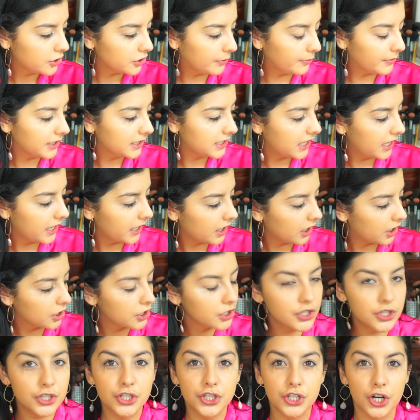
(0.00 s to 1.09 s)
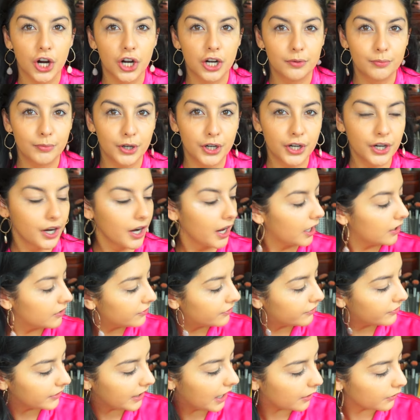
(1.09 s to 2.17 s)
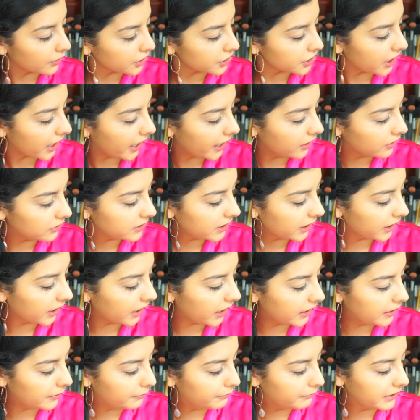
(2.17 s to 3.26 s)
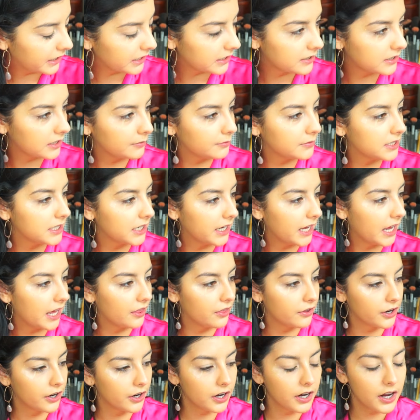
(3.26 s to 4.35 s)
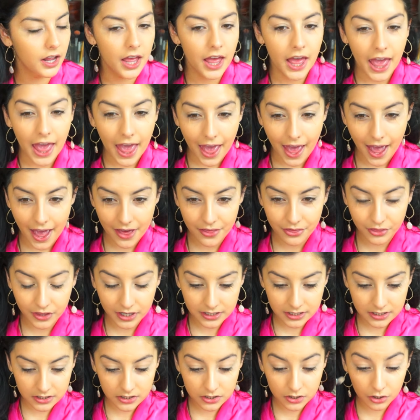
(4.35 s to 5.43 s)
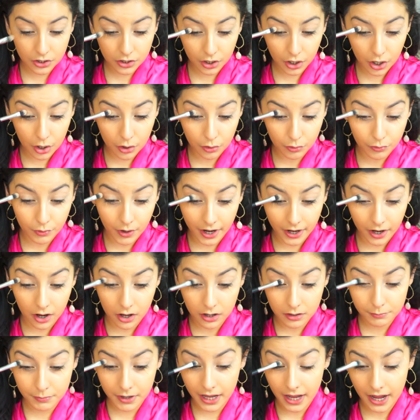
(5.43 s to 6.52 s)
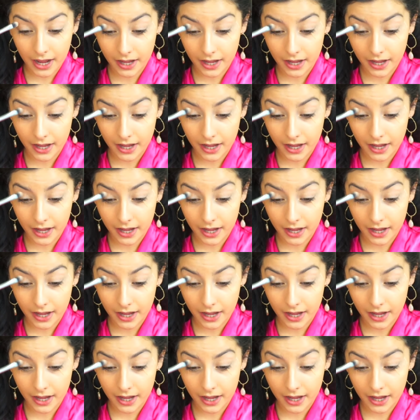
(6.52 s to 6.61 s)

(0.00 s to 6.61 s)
So I'm going to take Charmer and Flower Child and kind of mix them together. And this is going to go right on my